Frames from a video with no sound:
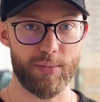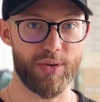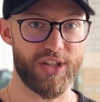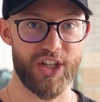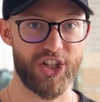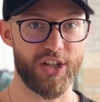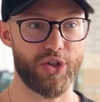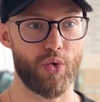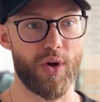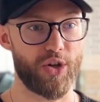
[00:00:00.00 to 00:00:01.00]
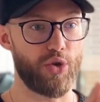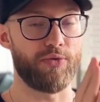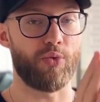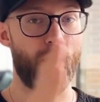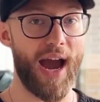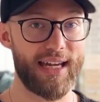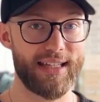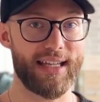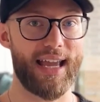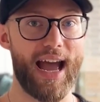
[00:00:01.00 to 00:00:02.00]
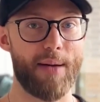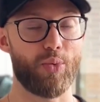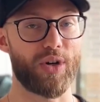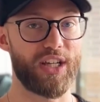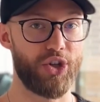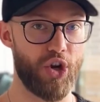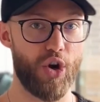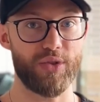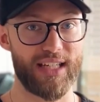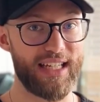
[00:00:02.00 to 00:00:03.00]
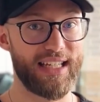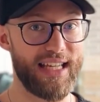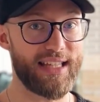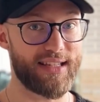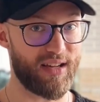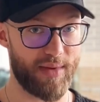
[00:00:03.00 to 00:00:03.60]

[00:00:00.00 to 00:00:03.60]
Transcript: position to where you've widened the gap, where he knows he needs some